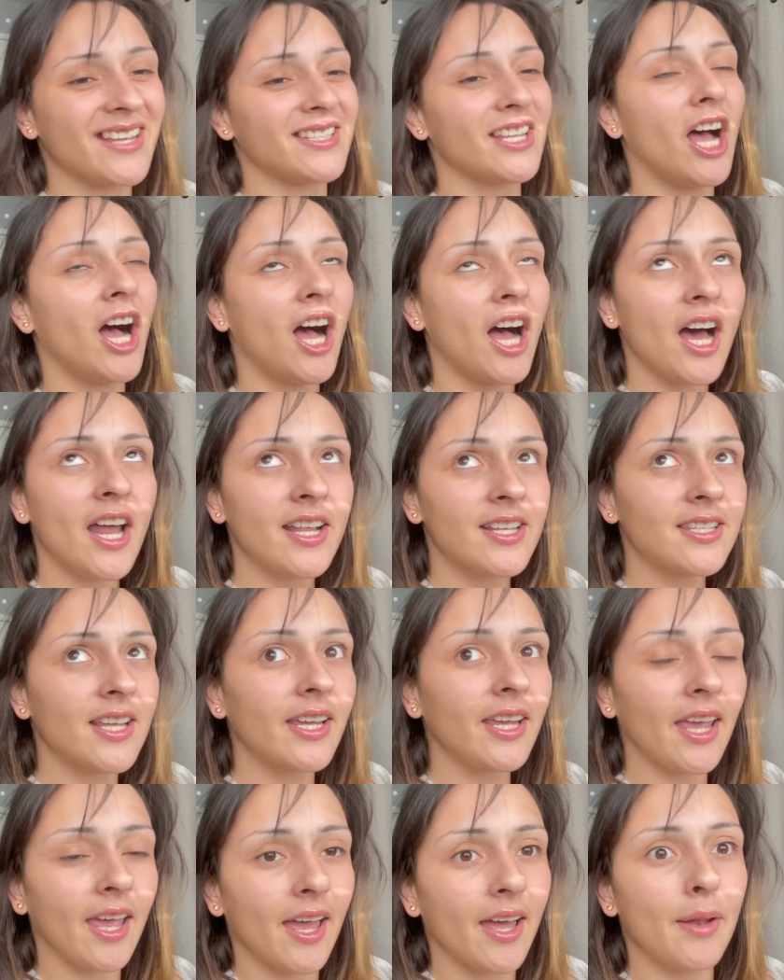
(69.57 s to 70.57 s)
hot as I
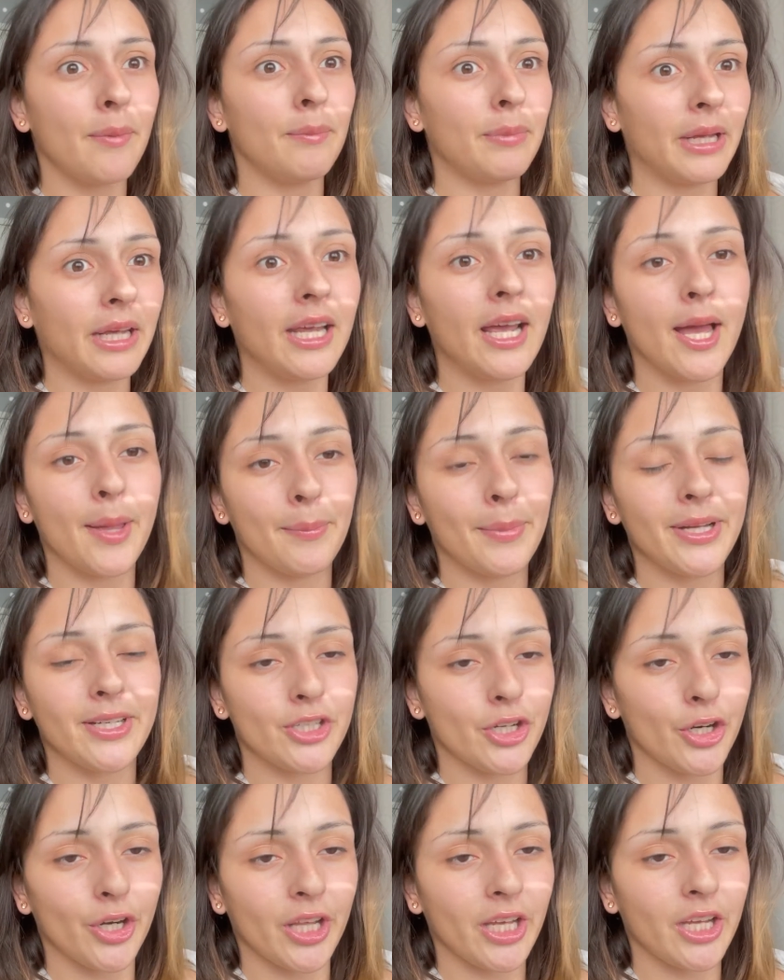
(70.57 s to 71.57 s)
can be at my
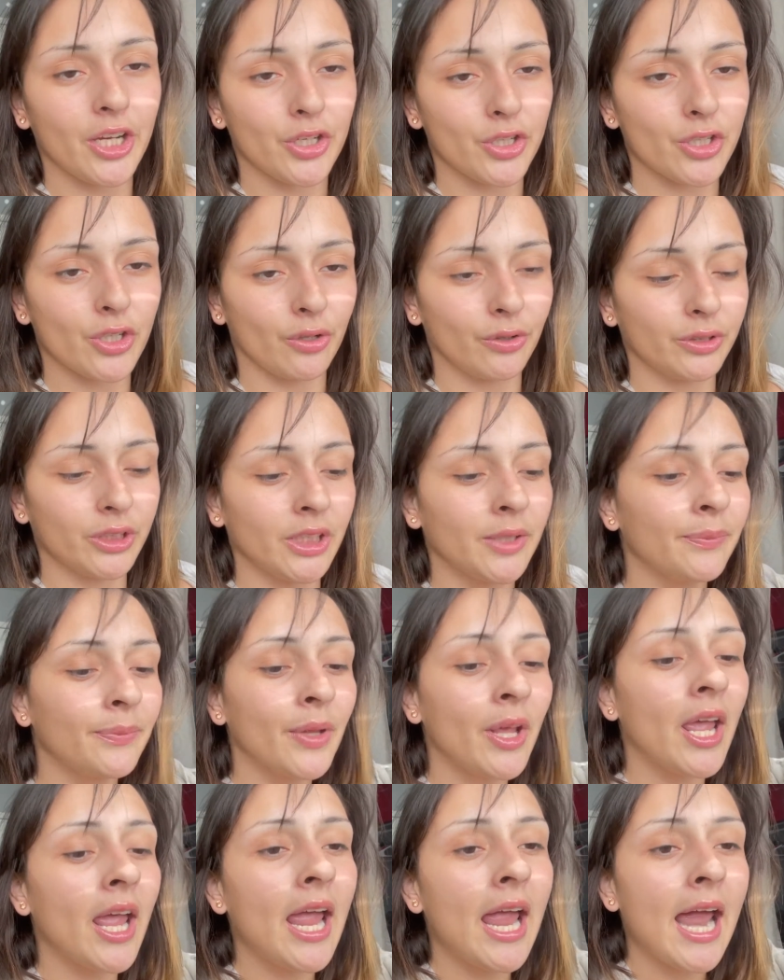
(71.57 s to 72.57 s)
30 years old.
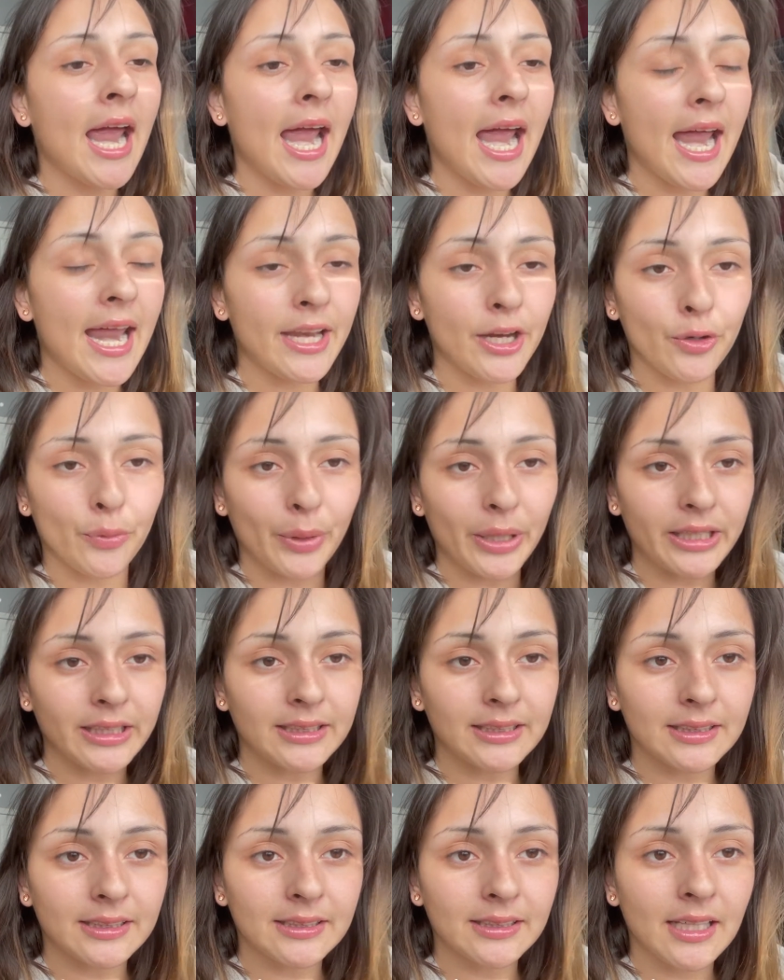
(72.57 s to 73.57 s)
Anyways,
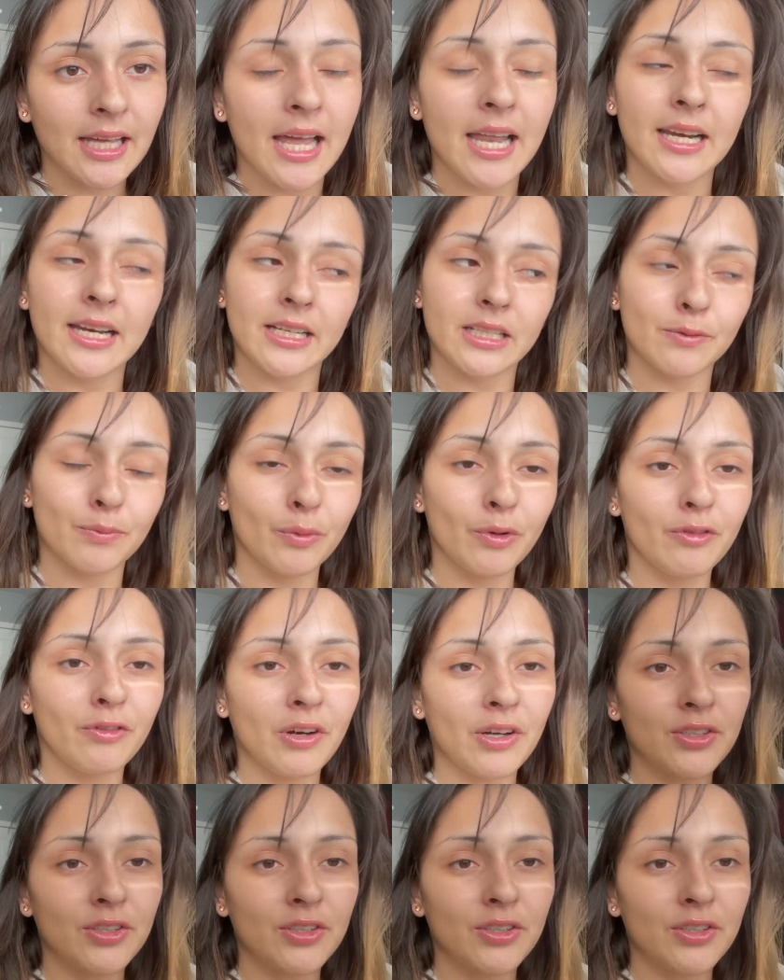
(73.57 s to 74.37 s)
let's move on